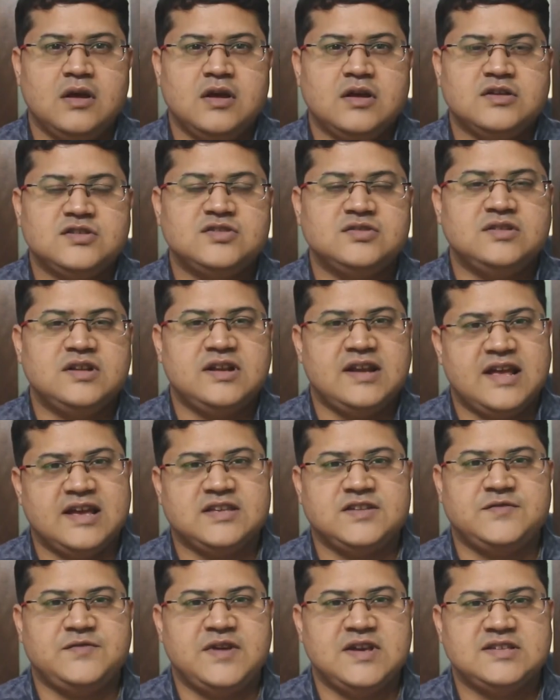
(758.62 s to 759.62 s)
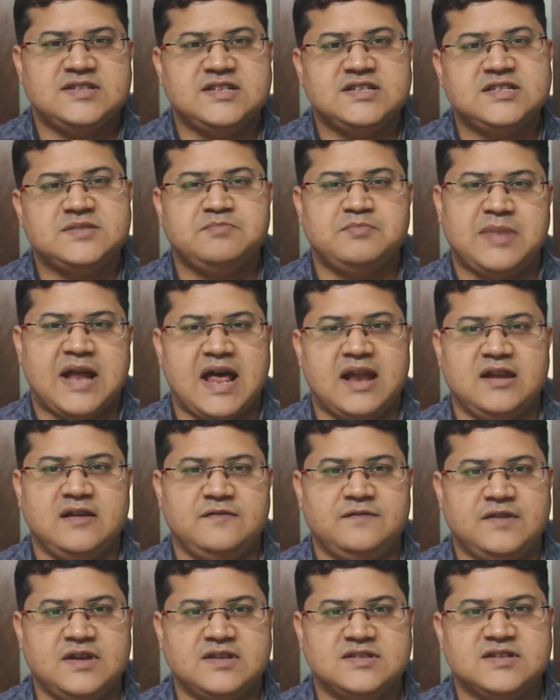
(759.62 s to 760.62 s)
So the next phase is planning
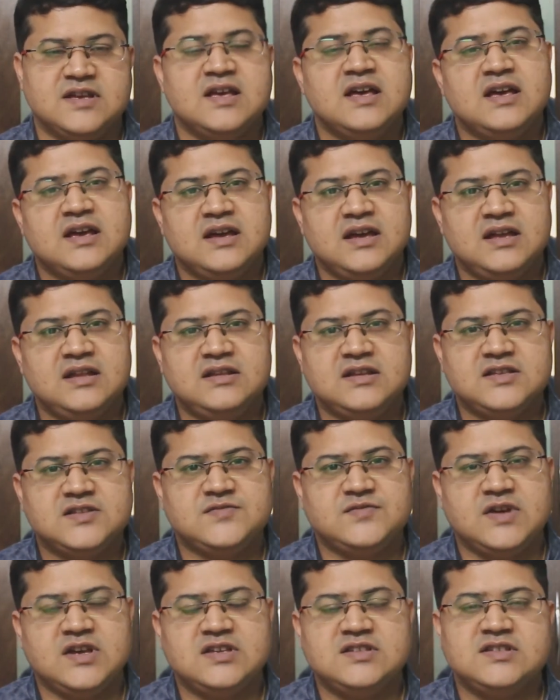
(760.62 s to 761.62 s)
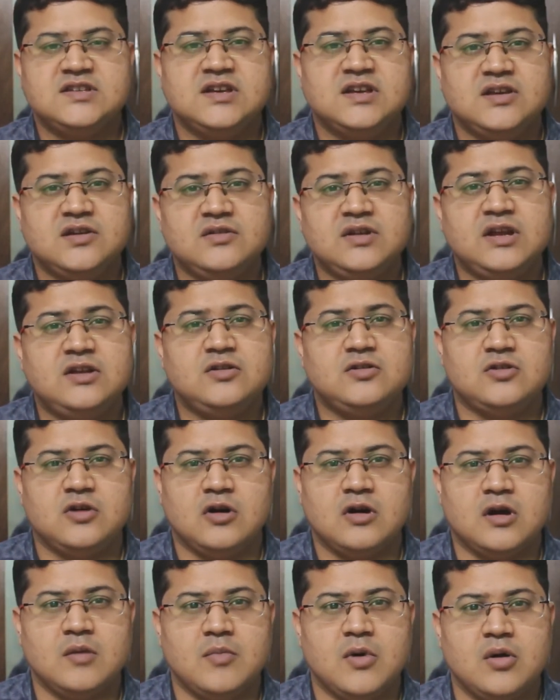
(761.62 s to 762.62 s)
phase. In this phase, you need to
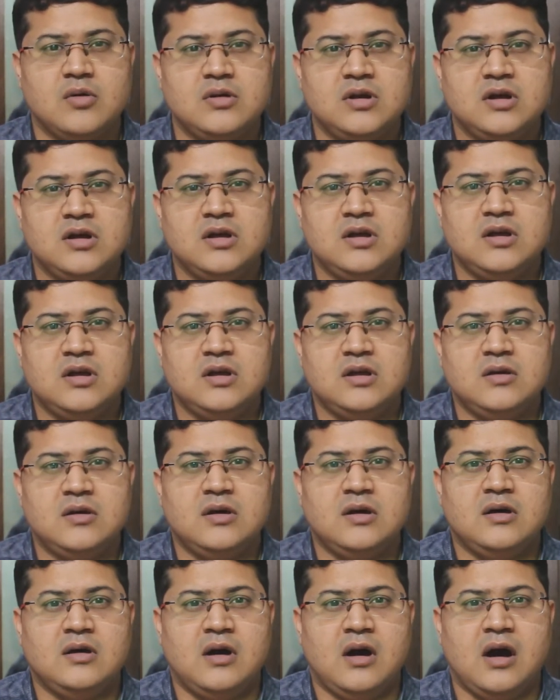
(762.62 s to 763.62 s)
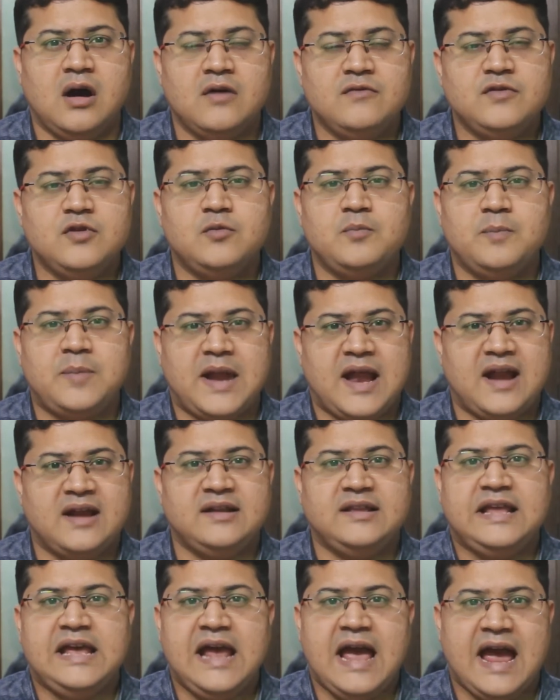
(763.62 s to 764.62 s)
talk about how you
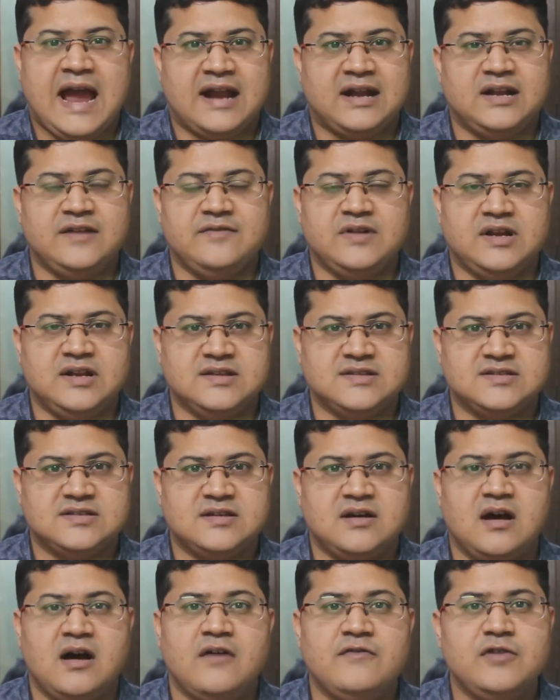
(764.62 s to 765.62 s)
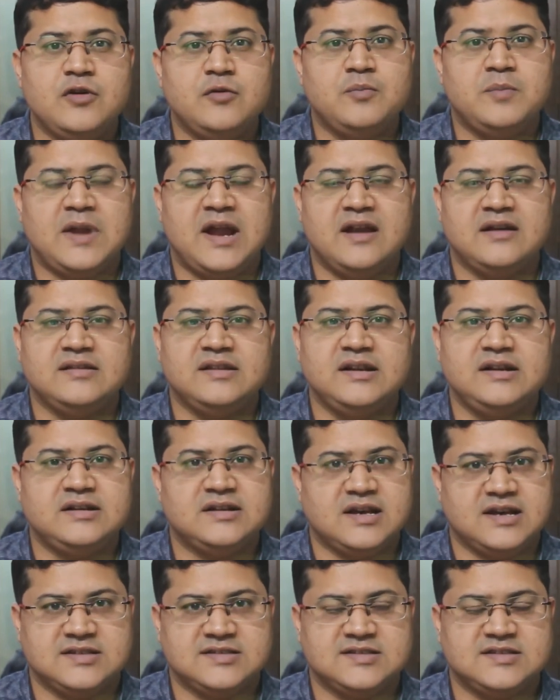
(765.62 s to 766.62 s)
plan the activities, how you plan the
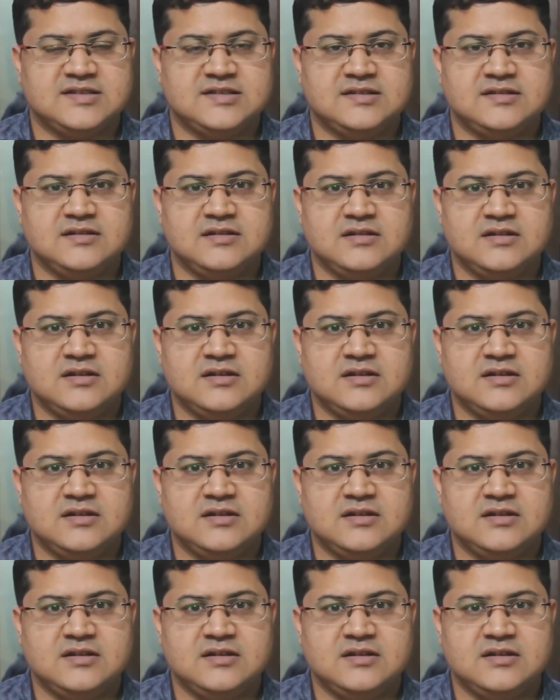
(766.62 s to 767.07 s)
tasks,